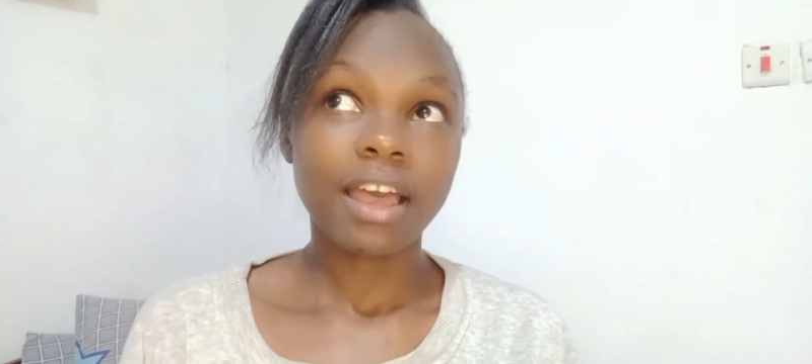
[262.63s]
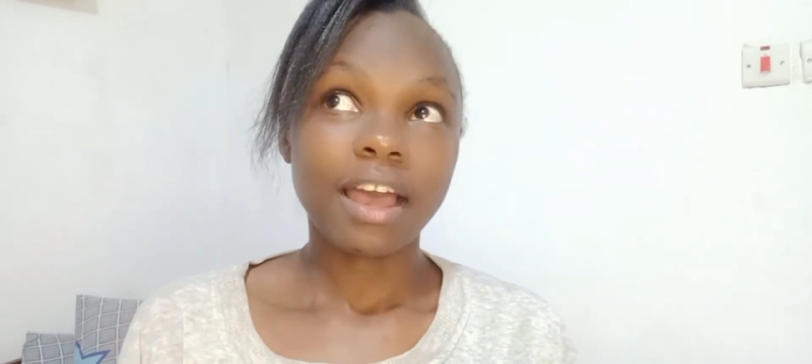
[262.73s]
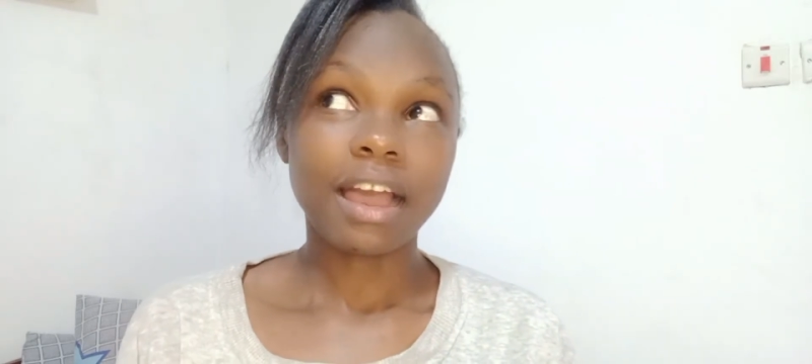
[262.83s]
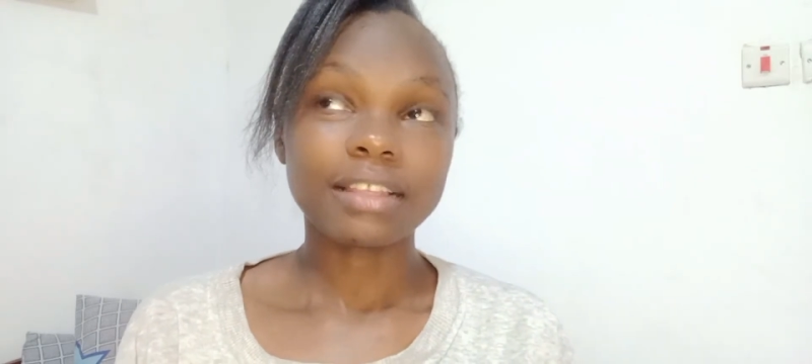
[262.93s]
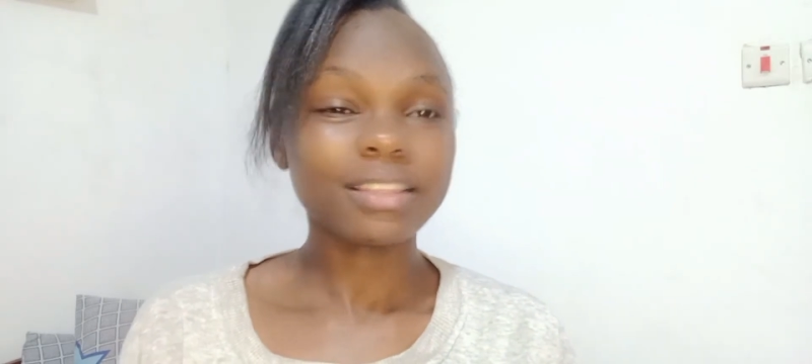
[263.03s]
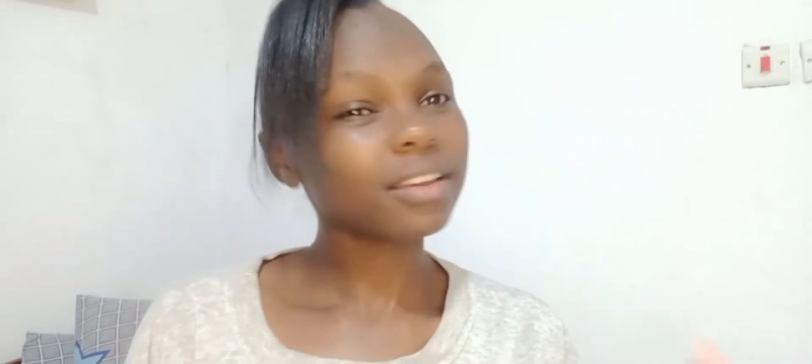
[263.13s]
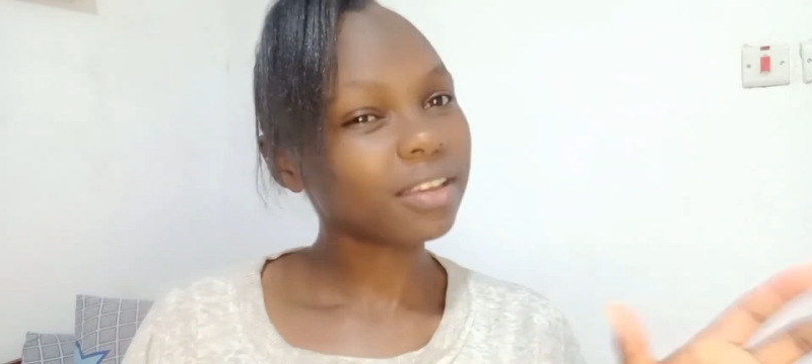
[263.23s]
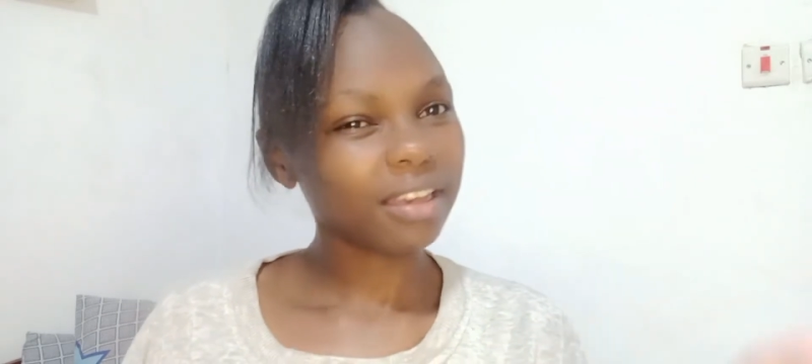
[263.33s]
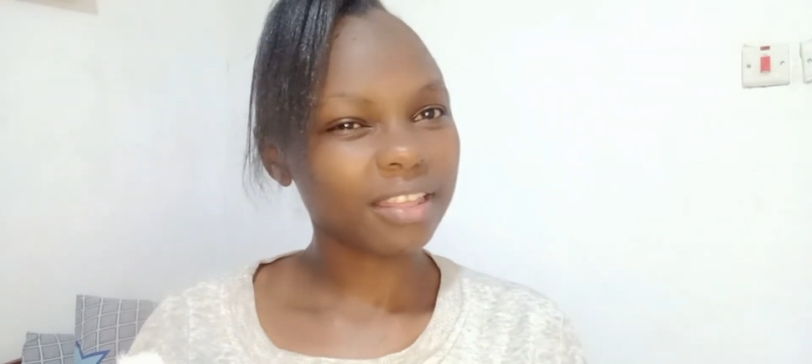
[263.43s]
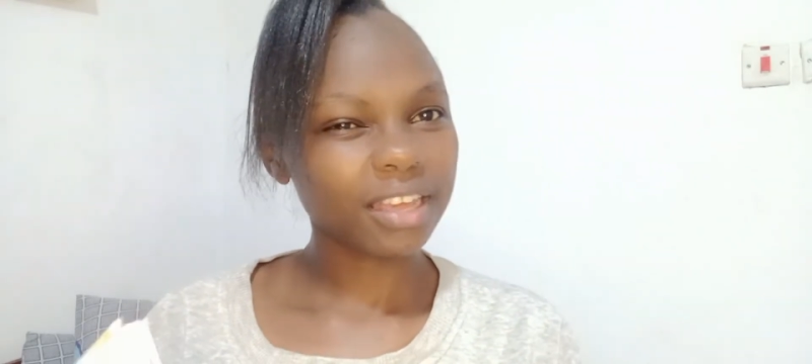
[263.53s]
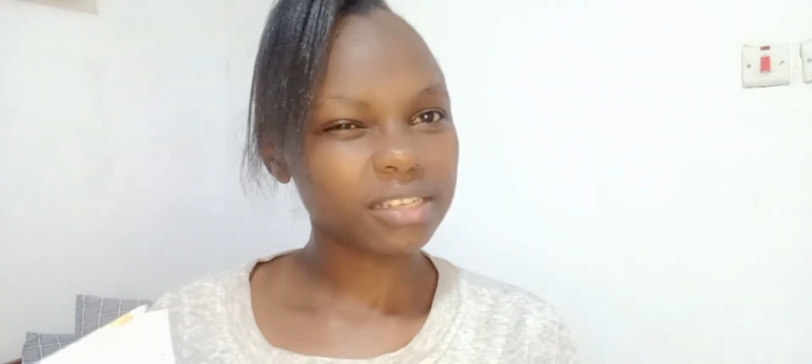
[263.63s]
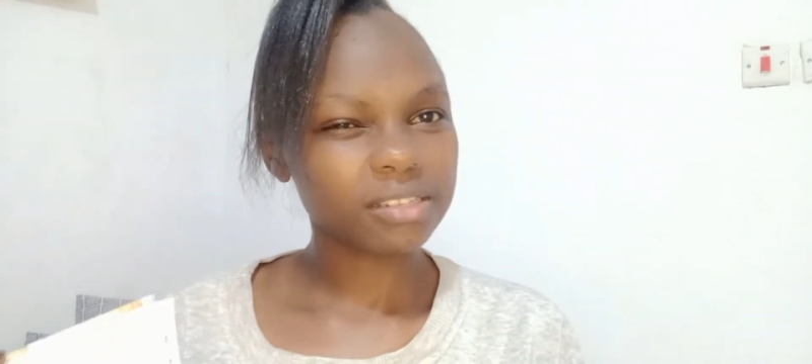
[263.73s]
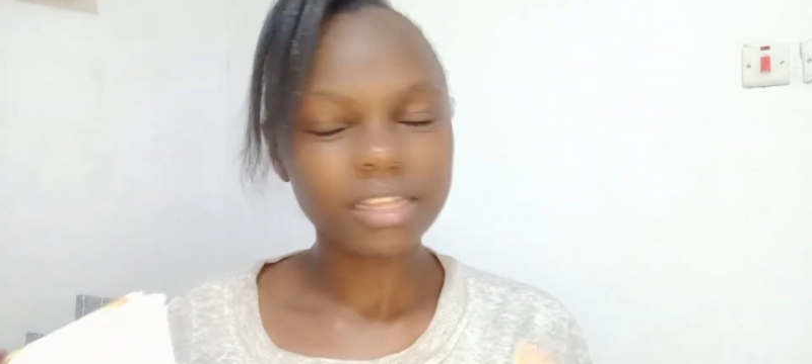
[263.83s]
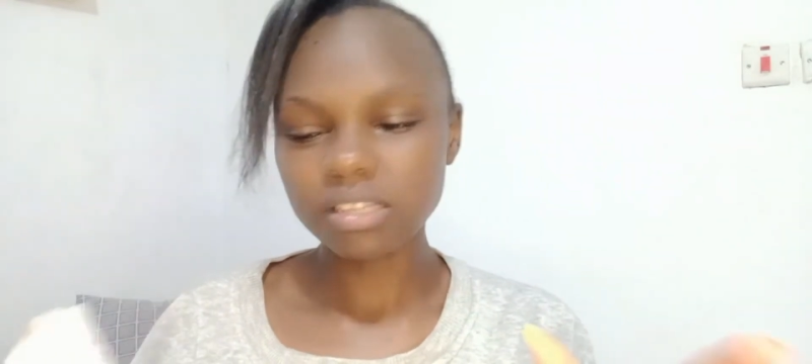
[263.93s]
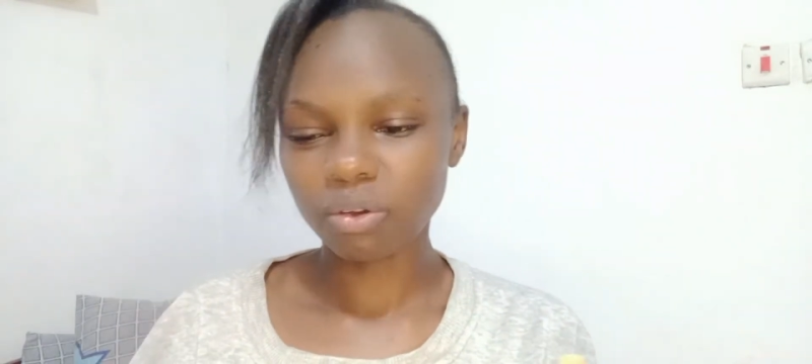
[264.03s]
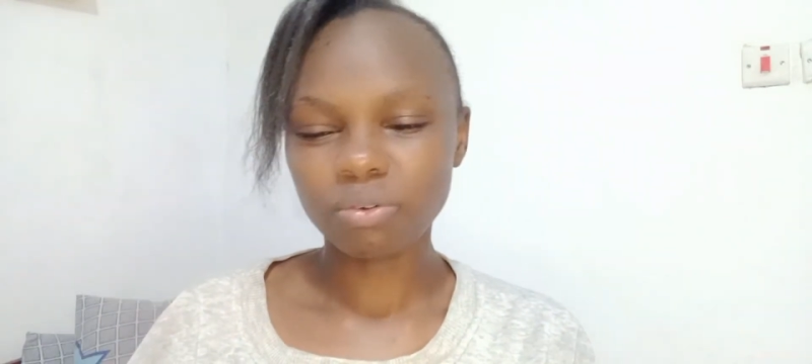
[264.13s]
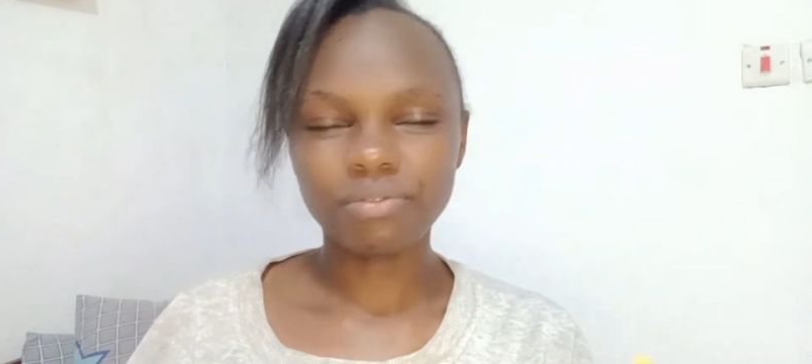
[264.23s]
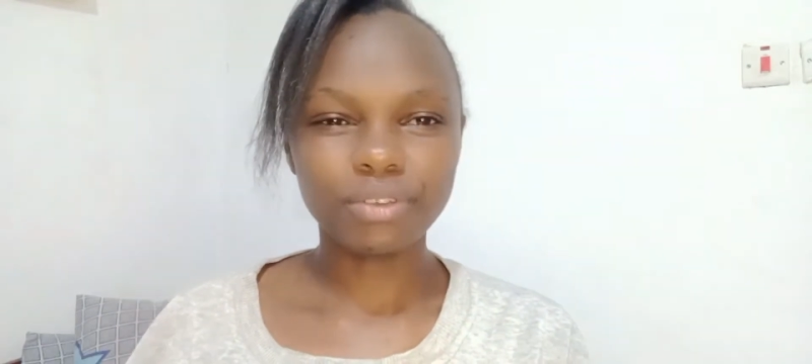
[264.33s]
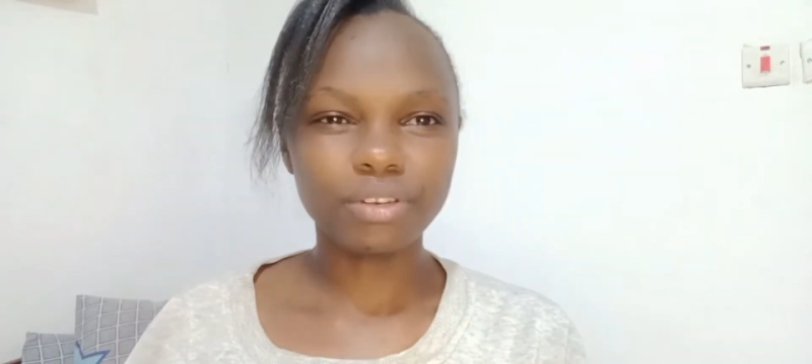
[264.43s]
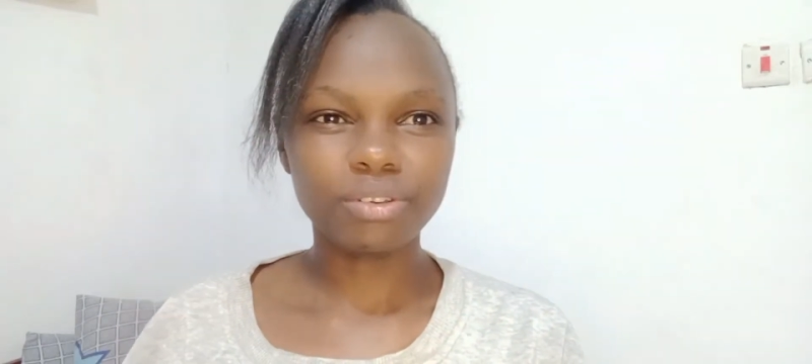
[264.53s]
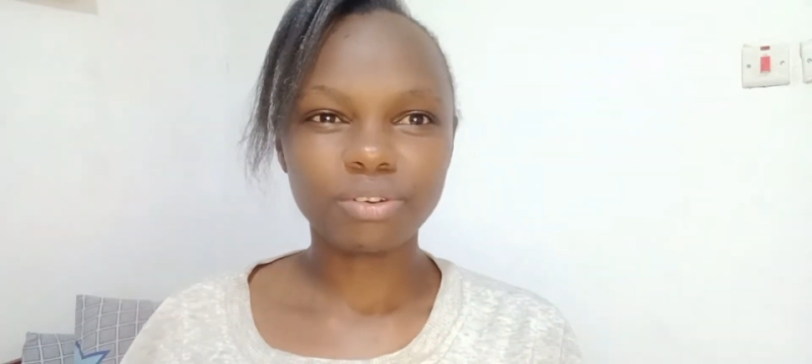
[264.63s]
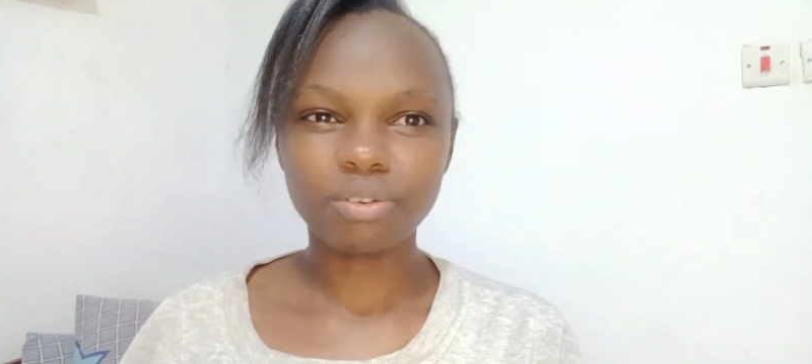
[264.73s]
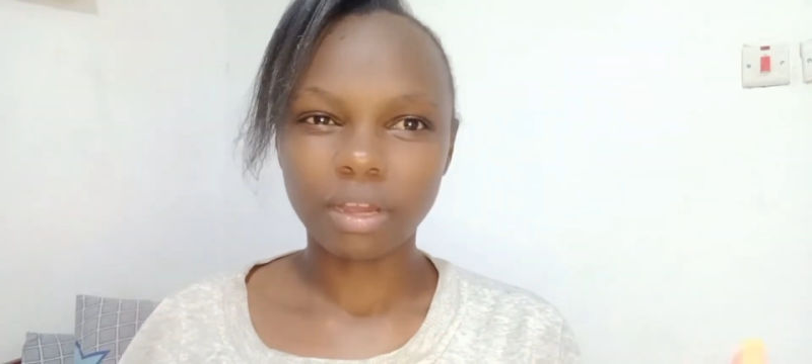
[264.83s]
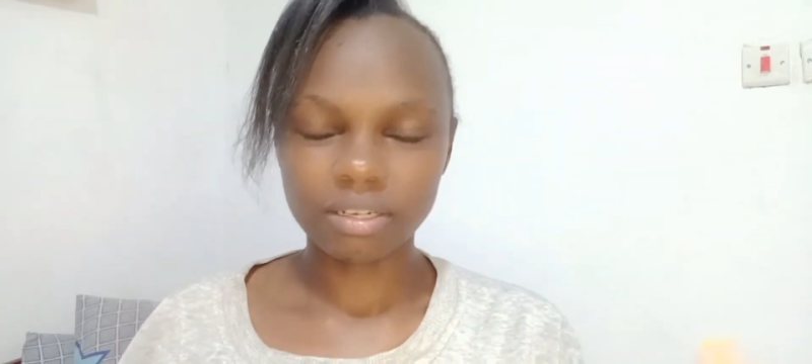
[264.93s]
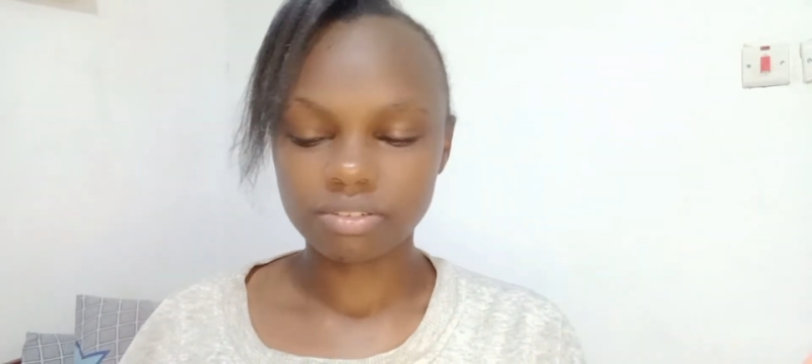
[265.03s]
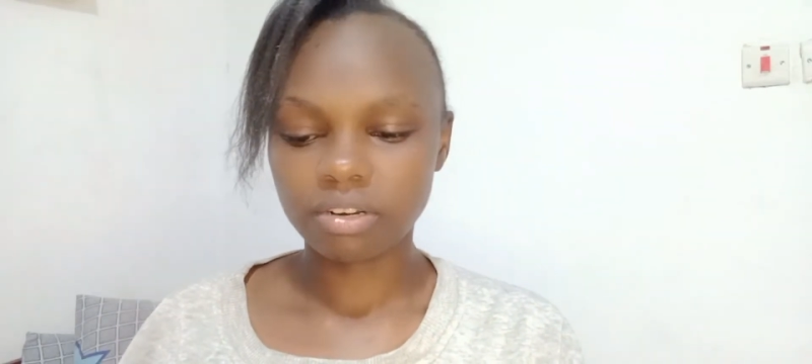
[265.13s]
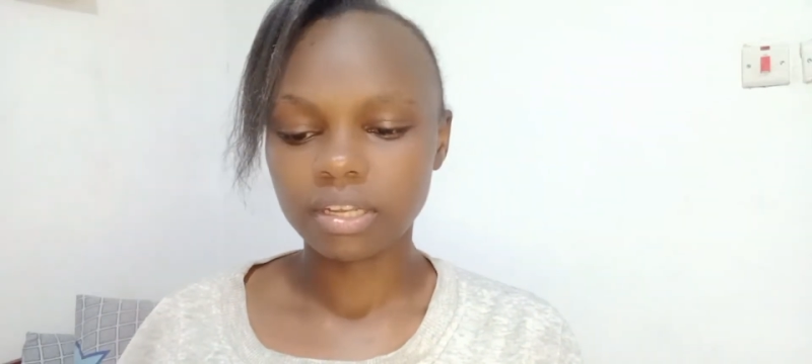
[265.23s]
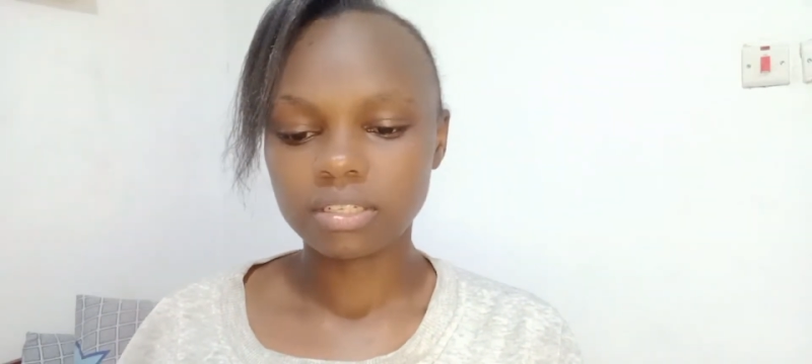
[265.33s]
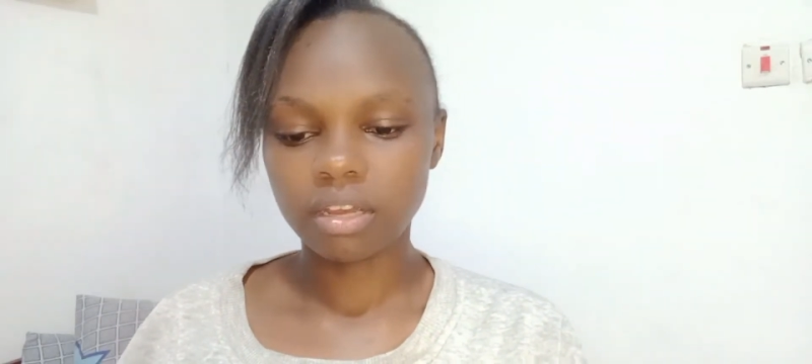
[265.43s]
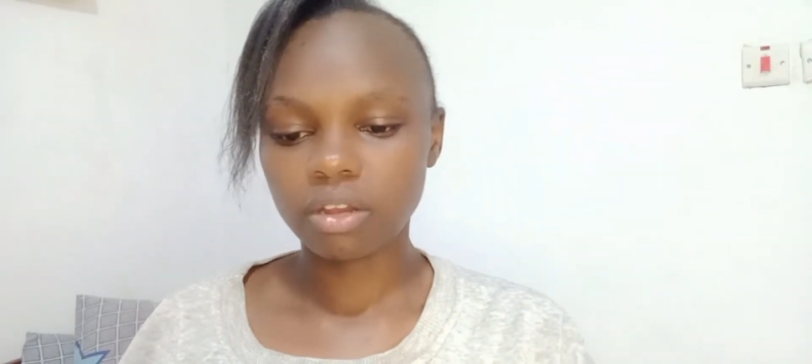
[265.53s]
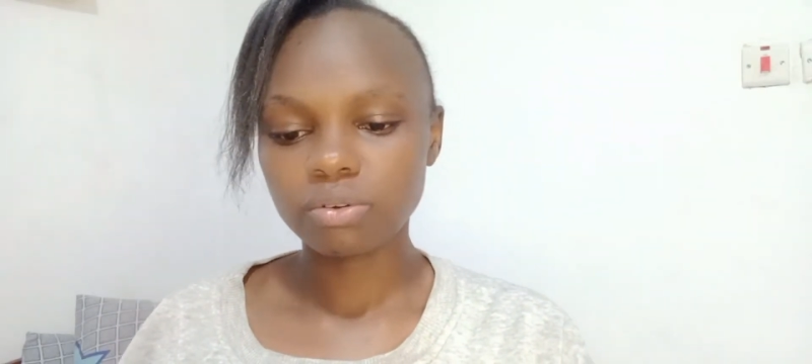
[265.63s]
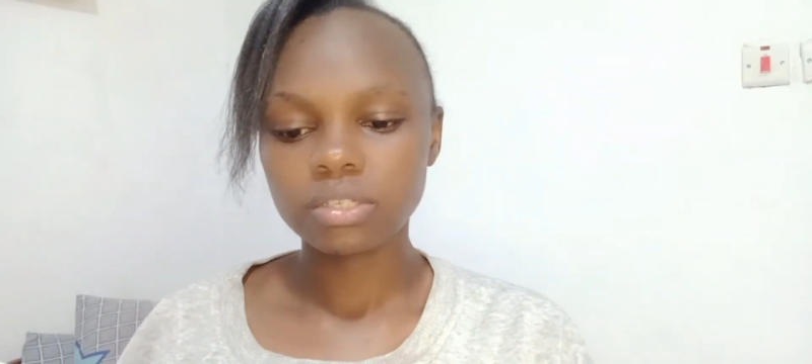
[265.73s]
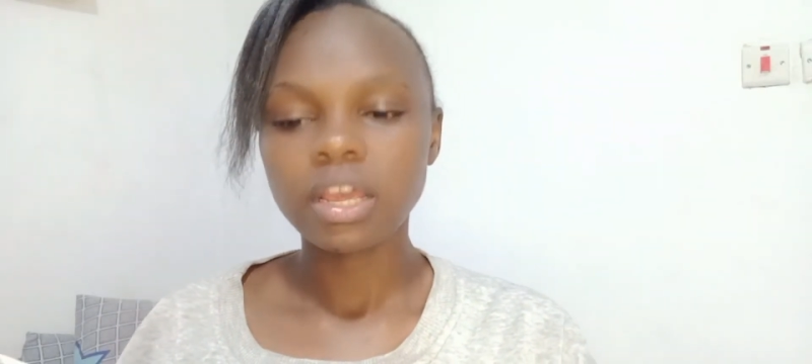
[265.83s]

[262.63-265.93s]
I think that's a good video. You can try it out.